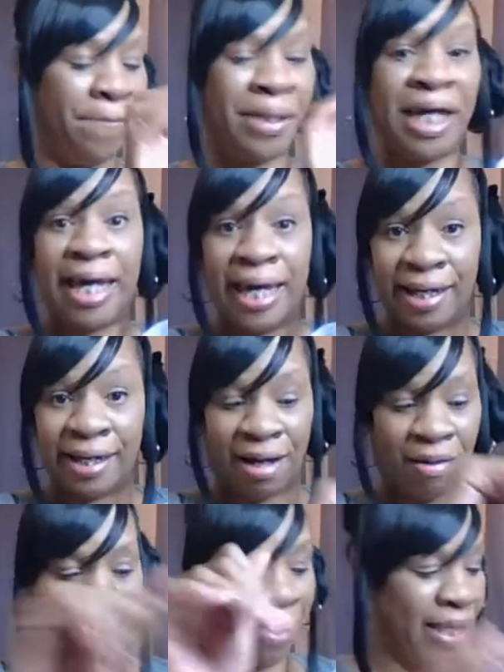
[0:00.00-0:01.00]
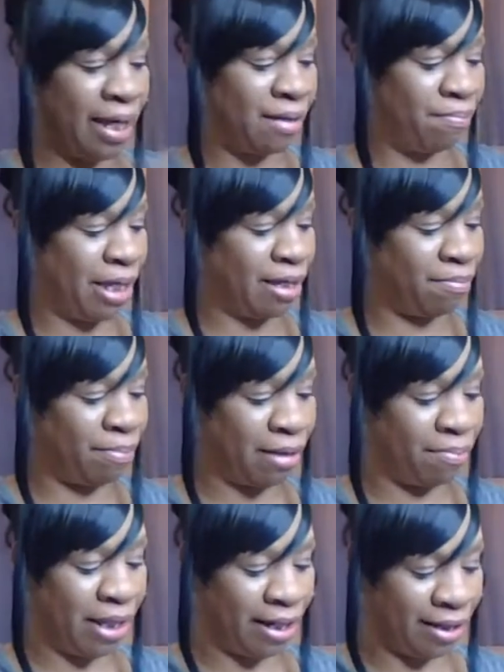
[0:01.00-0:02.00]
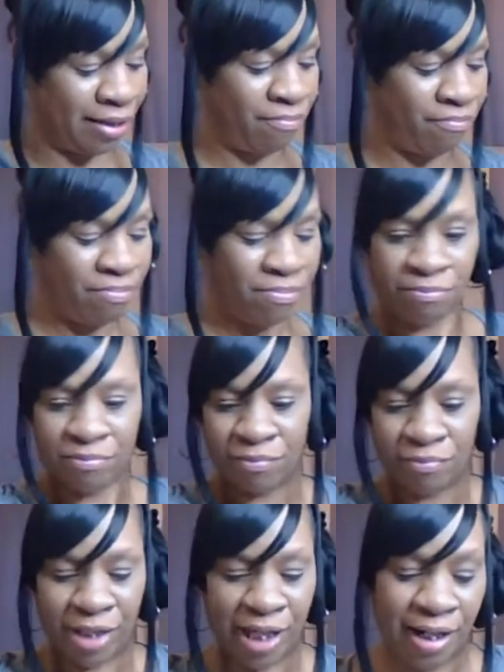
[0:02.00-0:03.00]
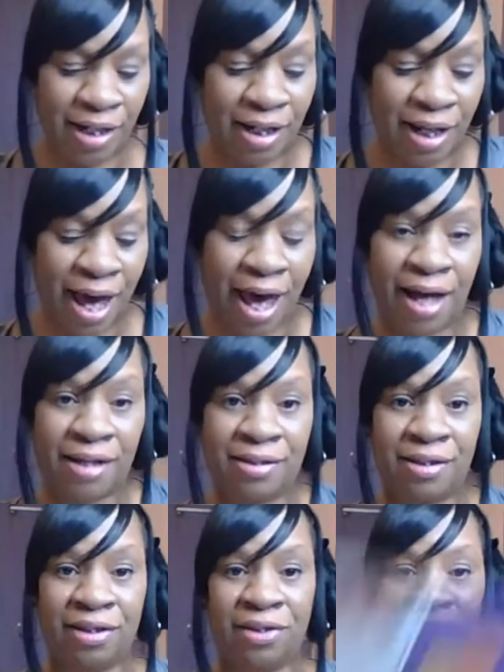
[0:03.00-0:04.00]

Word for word: big, big, big, big, big. And then it has the